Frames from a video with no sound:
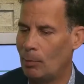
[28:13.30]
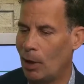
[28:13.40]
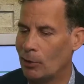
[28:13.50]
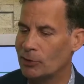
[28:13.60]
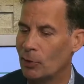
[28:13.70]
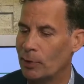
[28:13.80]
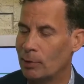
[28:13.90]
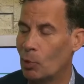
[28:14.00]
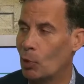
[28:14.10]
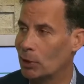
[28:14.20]
also an
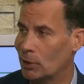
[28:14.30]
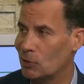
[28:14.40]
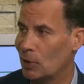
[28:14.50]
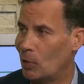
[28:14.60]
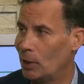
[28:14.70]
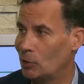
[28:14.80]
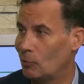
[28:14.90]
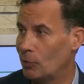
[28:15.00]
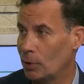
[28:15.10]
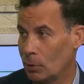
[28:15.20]
important consideration
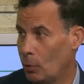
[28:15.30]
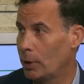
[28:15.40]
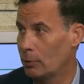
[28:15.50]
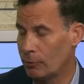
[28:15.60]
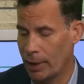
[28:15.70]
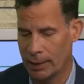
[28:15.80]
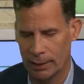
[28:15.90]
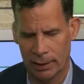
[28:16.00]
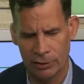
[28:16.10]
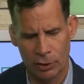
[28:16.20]
for the lawyer, frankly,
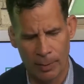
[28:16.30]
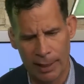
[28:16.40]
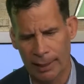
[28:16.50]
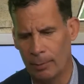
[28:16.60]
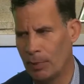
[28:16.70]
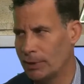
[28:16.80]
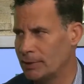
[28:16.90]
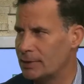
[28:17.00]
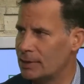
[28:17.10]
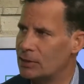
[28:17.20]
because you're making a
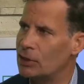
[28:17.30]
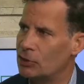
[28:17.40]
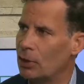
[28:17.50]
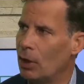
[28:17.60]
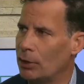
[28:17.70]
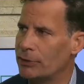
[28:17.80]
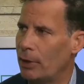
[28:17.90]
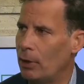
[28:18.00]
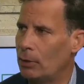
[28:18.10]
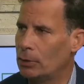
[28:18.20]
business decision also.
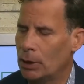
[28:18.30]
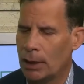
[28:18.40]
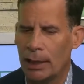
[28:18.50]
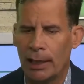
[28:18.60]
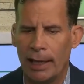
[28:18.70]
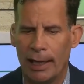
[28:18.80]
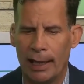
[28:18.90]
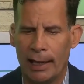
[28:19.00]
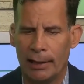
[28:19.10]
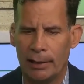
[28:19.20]
Mm-hmm.
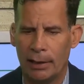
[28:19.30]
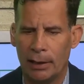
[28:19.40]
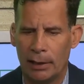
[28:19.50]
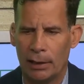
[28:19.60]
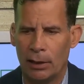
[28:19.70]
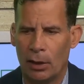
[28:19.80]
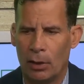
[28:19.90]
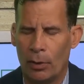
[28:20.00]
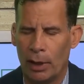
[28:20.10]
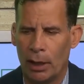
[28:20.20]
And, you
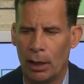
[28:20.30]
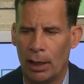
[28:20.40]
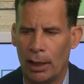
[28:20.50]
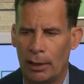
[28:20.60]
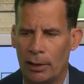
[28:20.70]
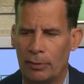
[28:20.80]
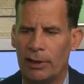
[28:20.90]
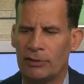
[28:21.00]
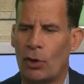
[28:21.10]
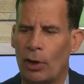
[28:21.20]
know,
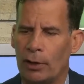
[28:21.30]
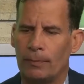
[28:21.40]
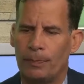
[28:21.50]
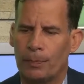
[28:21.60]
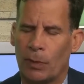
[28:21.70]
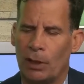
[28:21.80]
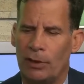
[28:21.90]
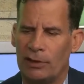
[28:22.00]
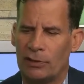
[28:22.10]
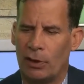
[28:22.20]
these aren't
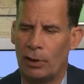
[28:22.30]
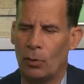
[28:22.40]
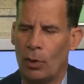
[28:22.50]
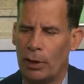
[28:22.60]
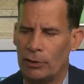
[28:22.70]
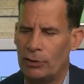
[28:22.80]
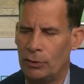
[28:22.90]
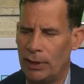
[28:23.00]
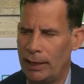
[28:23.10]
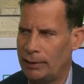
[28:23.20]
1 or 2
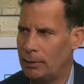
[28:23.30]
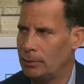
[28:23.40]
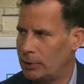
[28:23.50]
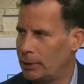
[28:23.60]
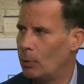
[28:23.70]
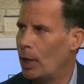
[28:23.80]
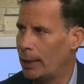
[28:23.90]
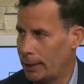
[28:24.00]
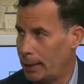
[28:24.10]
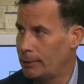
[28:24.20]
day
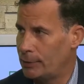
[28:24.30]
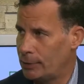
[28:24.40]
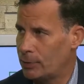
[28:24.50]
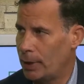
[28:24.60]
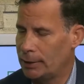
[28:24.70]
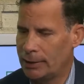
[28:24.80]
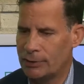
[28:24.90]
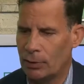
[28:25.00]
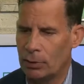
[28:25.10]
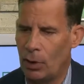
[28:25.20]
DUI cases, right? These
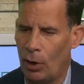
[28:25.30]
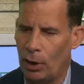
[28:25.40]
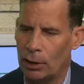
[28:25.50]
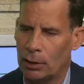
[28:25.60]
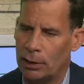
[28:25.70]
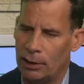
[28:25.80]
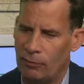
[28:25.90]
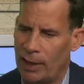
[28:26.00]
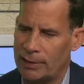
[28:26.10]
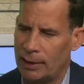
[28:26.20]
are long
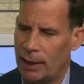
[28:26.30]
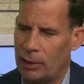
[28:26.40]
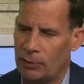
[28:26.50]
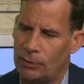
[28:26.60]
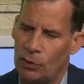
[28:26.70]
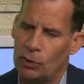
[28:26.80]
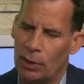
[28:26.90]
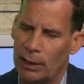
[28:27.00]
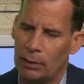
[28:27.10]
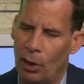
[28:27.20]
investigations,
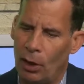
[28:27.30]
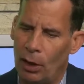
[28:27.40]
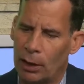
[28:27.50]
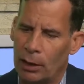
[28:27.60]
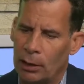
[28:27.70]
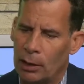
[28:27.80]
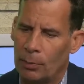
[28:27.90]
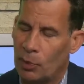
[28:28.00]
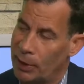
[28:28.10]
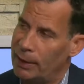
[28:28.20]
usually long
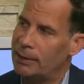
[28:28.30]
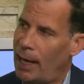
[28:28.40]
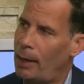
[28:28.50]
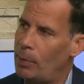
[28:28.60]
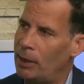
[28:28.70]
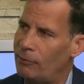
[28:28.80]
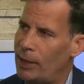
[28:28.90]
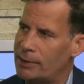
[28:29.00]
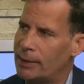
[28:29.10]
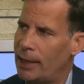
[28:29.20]
pre-indictment
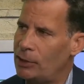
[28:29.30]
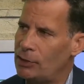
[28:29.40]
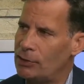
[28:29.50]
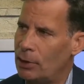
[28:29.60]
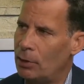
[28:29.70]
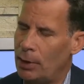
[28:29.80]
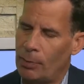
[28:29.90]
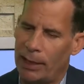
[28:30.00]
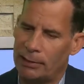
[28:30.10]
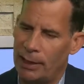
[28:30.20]
investigations. You know, they
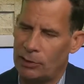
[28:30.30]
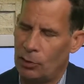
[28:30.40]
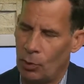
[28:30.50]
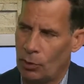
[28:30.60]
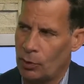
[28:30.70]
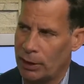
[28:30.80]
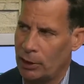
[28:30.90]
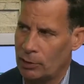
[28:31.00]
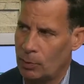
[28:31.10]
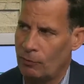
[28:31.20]
might take 2 or 3
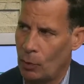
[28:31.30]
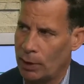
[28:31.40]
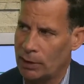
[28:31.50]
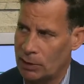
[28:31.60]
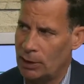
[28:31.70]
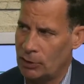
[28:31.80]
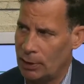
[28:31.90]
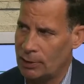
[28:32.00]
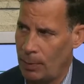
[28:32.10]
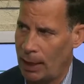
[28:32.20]
years before a decision
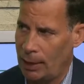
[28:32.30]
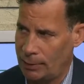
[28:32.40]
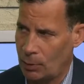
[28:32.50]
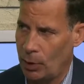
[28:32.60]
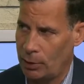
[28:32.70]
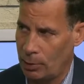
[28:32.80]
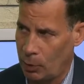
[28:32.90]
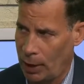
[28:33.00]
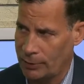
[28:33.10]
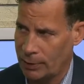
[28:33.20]
is made as to whether to
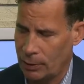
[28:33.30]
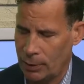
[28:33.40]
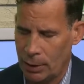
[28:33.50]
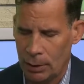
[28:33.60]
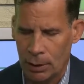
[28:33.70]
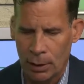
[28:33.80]
prosecute it.